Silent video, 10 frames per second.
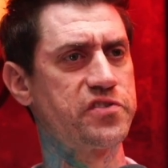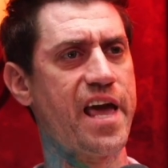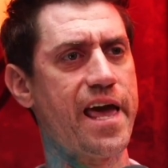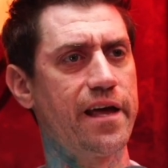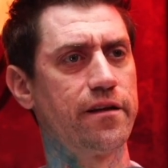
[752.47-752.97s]

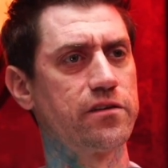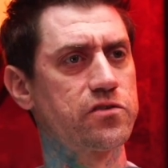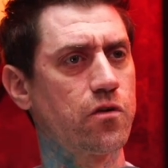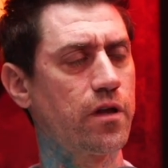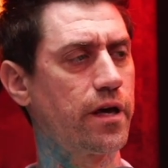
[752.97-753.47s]
they're tan.
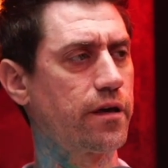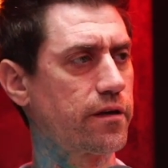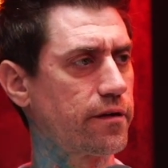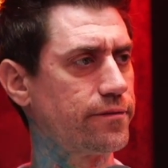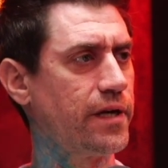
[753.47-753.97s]
So, like,
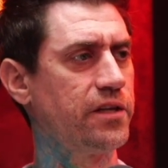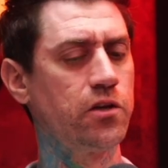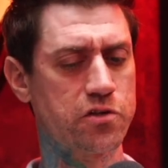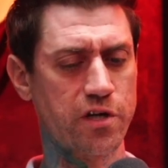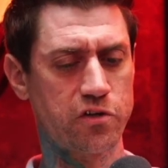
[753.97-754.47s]
it
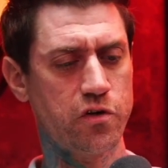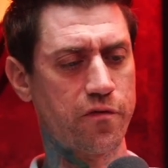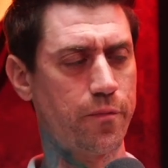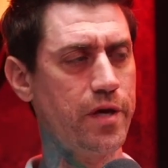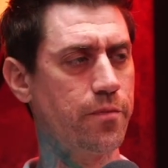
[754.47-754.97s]
looks like two
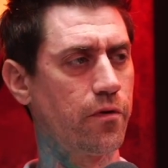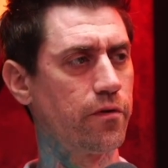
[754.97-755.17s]
different people.